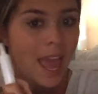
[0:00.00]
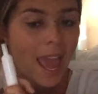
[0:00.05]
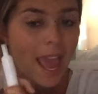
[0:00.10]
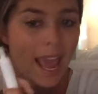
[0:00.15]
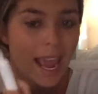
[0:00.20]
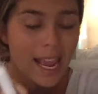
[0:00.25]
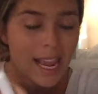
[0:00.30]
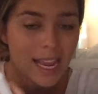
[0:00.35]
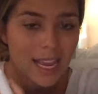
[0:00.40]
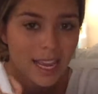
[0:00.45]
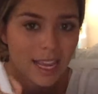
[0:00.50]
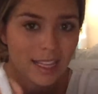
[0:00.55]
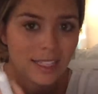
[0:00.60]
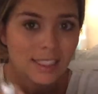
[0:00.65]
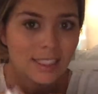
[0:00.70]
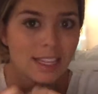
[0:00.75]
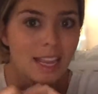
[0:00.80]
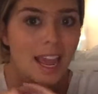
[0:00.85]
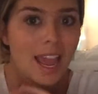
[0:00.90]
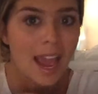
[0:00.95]
And
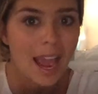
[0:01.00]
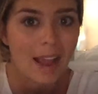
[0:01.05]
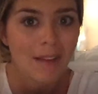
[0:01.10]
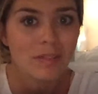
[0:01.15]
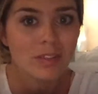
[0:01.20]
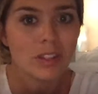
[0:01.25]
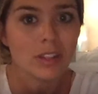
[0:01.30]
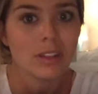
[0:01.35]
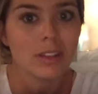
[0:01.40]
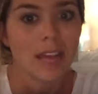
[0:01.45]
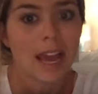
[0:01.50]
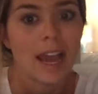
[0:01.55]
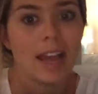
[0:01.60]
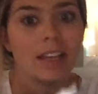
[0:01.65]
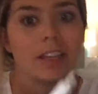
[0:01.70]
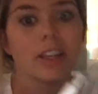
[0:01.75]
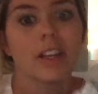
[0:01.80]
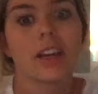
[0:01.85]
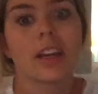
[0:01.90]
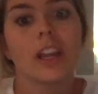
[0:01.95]
after that,
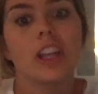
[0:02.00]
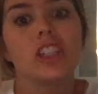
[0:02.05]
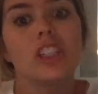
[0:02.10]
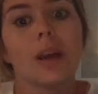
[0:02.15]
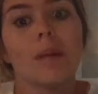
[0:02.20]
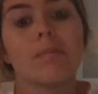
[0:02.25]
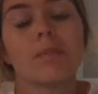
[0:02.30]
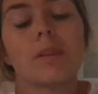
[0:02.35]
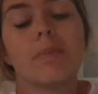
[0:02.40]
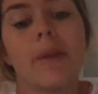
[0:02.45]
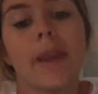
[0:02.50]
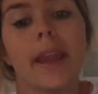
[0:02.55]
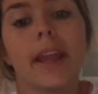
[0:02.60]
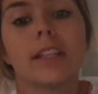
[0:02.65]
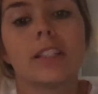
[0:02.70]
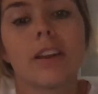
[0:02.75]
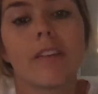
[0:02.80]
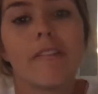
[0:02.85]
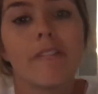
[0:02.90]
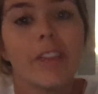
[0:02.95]
you're going to jump to page
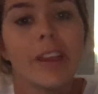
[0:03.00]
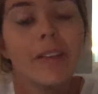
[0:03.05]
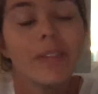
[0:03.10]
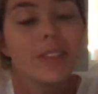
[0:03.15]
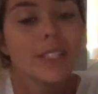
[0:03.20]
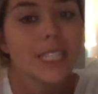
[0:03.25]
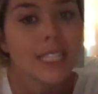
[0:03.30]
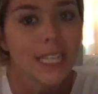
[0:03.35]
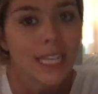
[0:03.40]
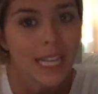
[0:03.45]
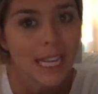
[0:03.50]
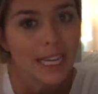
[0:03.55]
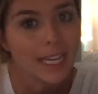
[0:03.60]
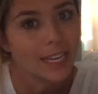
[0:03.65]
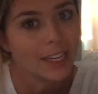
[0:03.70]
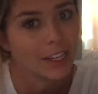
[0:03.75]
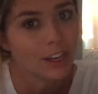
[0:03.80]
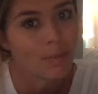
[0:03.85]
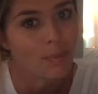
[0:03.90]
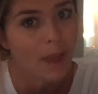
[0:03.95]
15
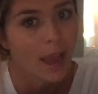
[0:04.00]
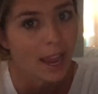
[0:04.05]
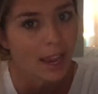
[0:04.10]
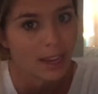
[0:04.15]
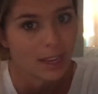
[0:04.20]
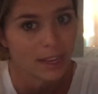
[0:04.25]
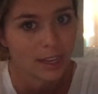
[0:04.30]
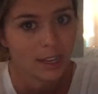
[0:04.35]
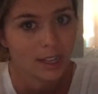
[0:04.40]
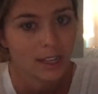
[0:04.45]
in your packet.